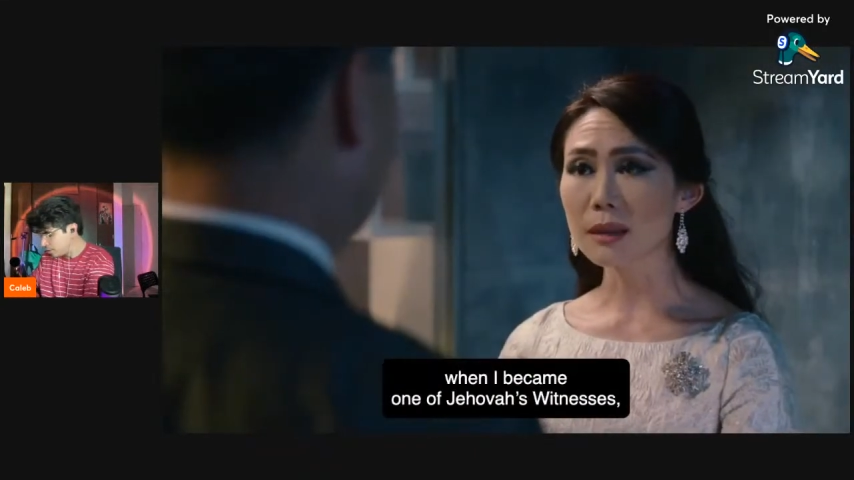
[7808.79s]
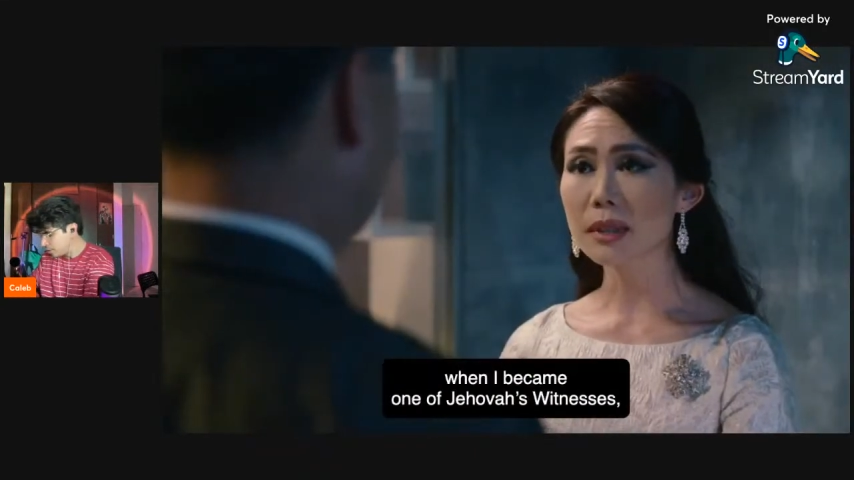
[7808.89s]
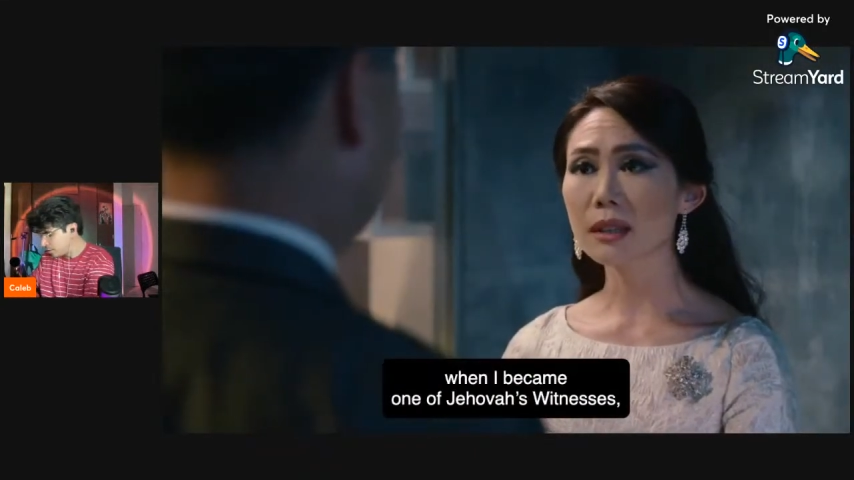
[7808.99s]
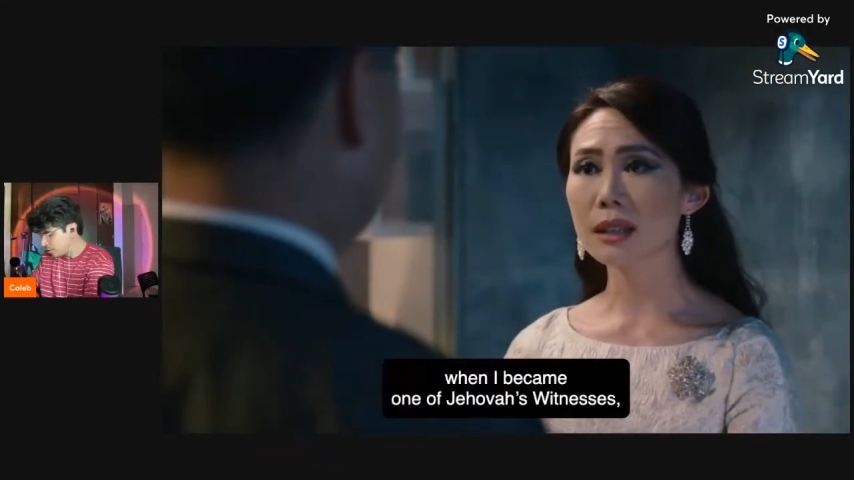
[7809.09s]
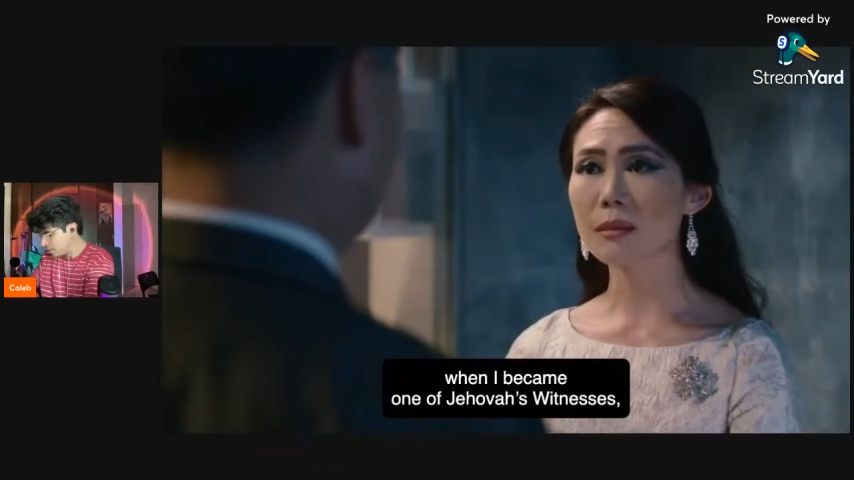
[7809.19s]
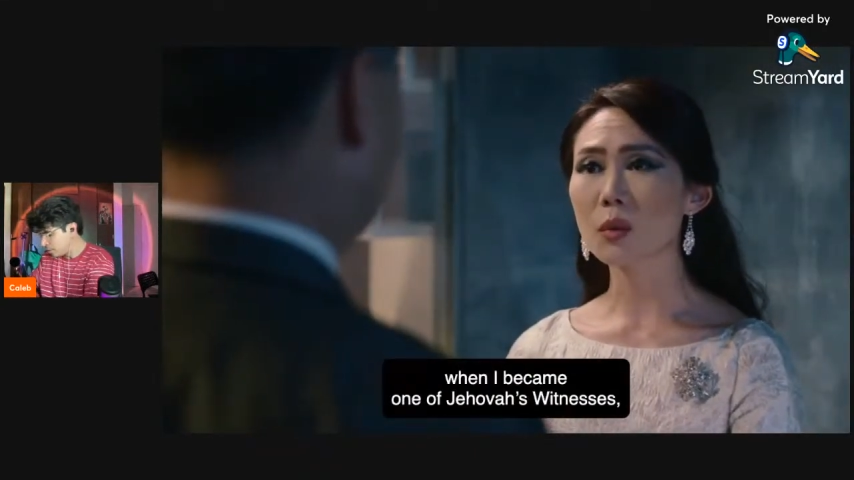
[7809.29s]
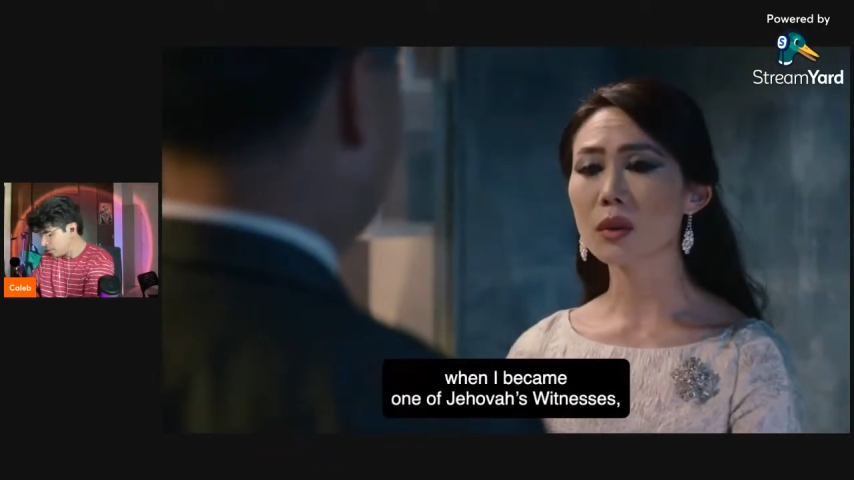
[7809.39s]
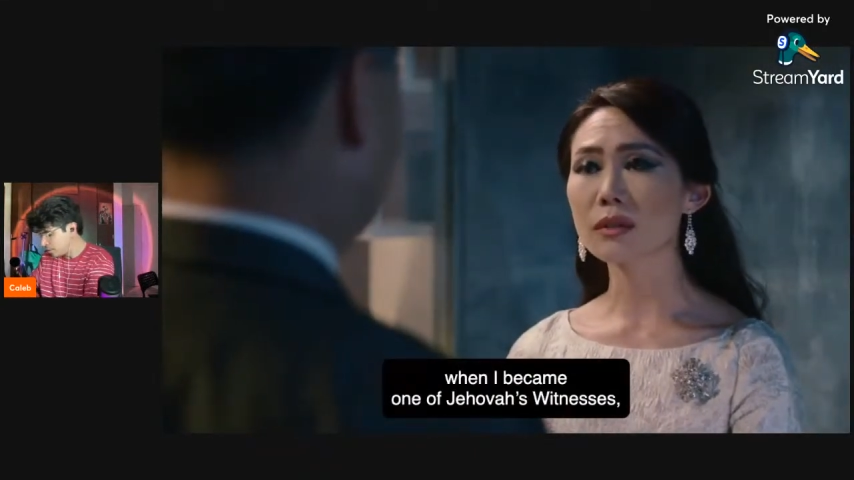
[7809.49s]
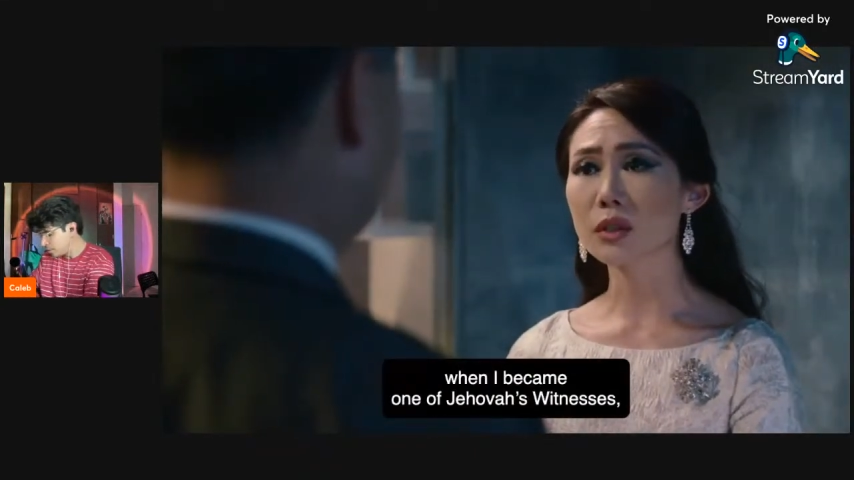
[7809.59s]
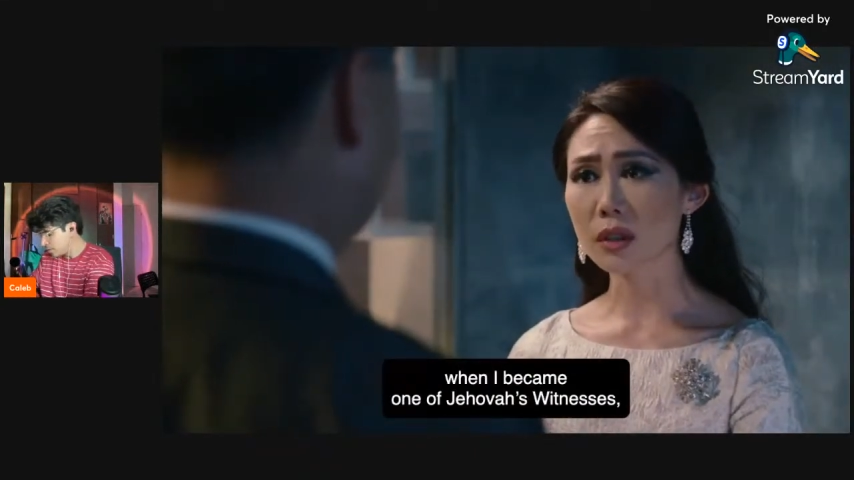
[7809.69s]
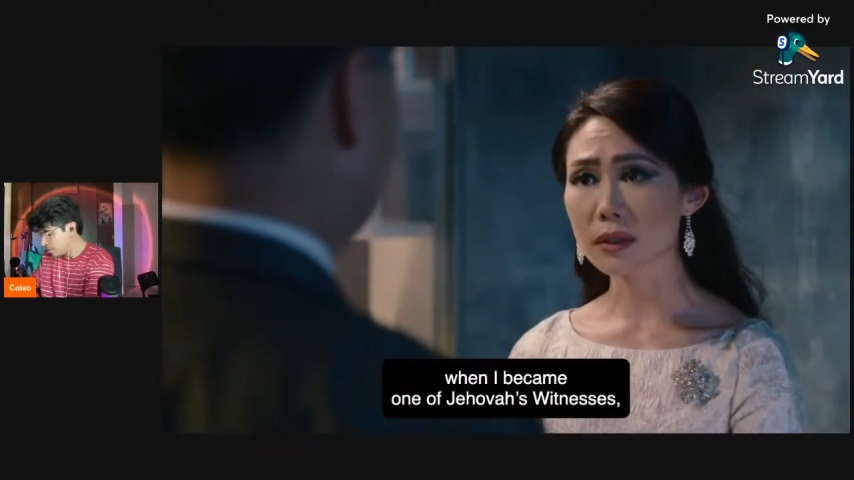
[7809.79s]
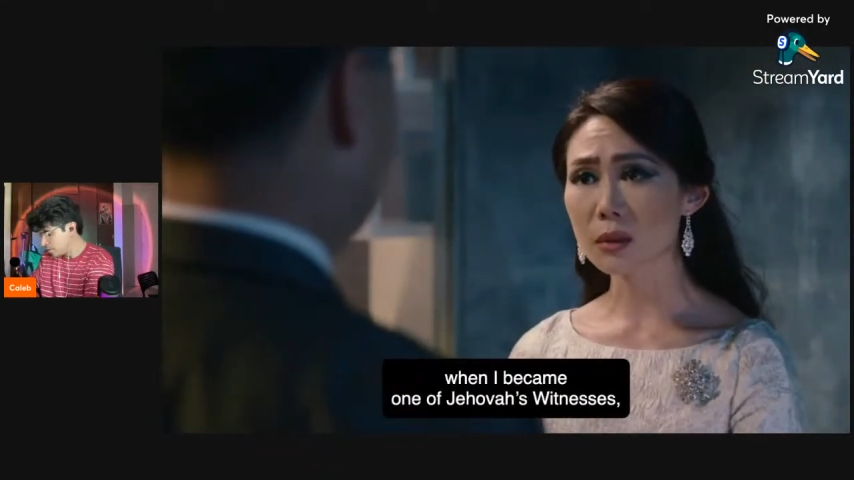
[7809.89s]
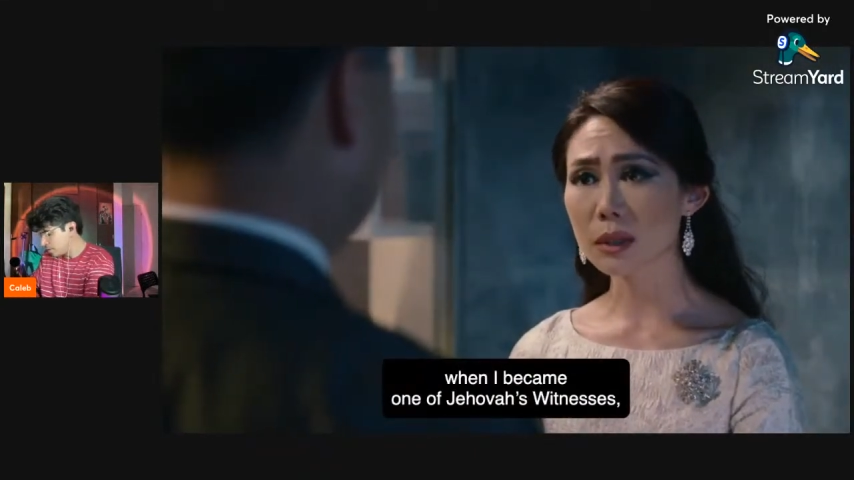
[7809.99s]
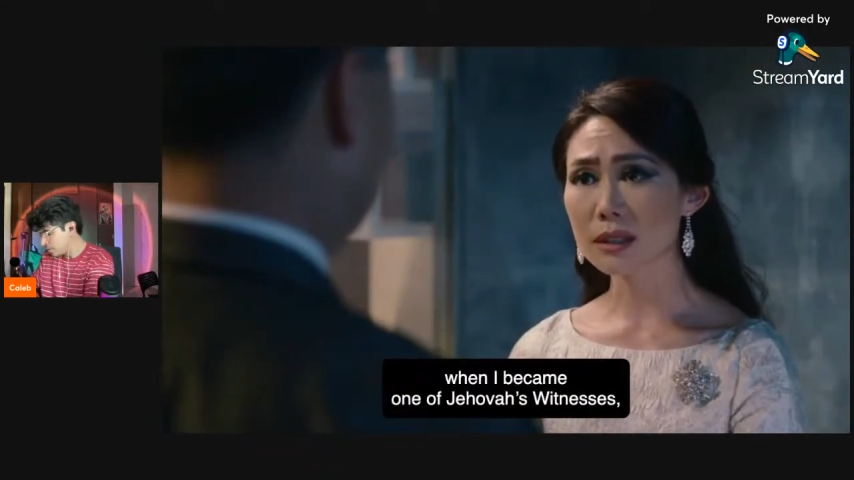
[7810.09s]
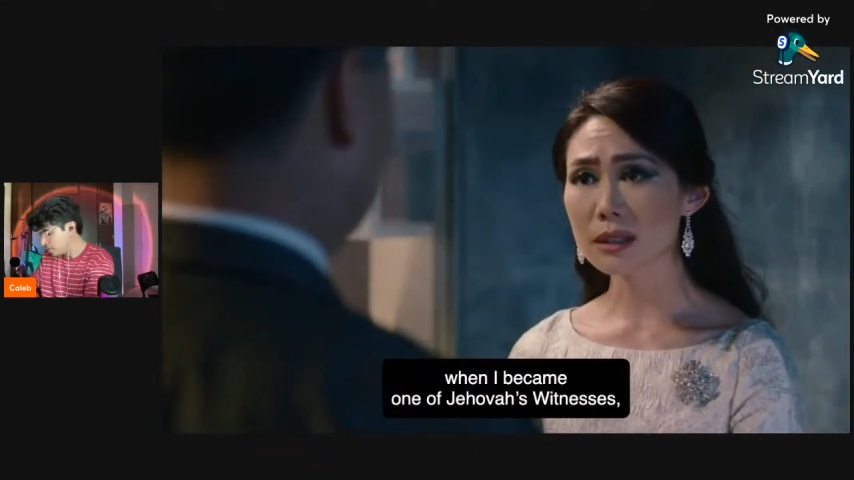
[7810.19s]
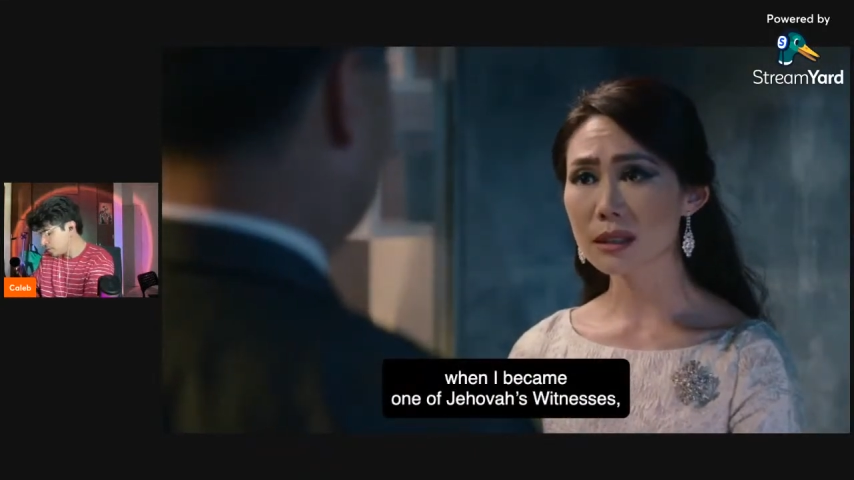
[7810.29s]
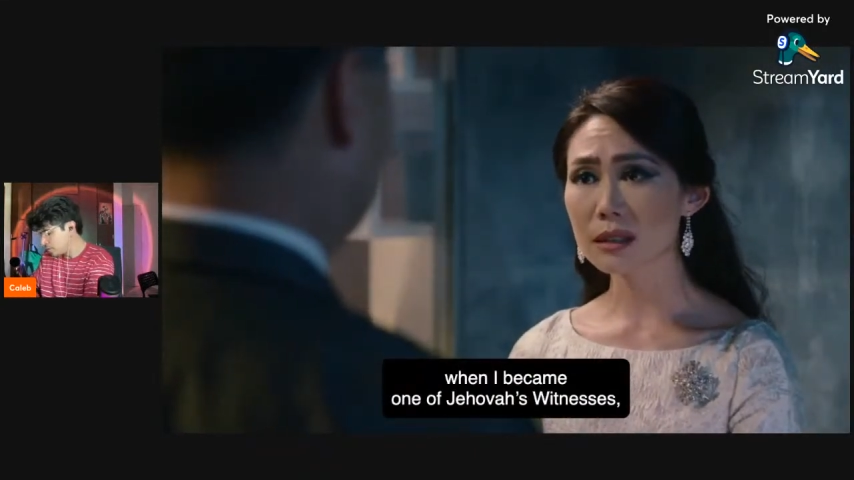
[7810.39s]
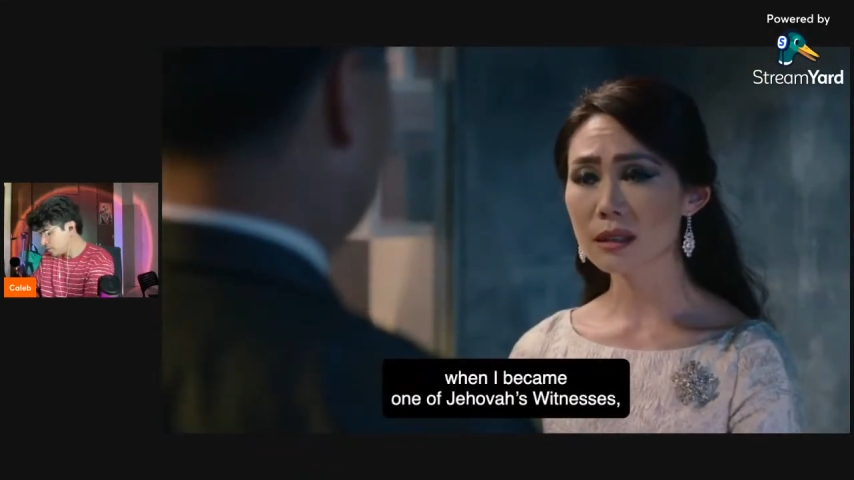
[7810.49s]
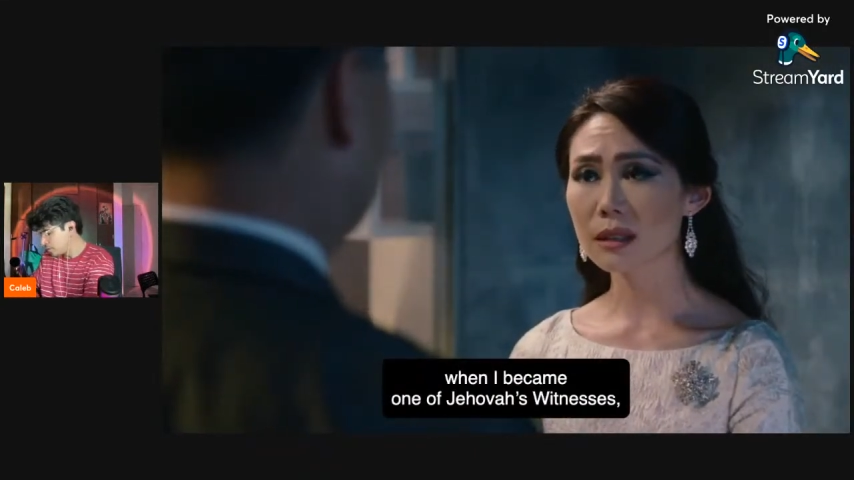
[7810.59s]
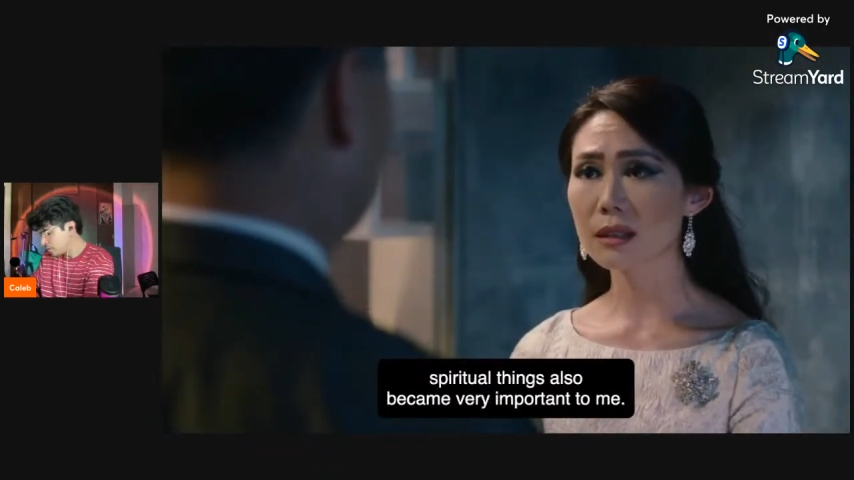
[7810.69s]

became one of Jehovah's Witnesses,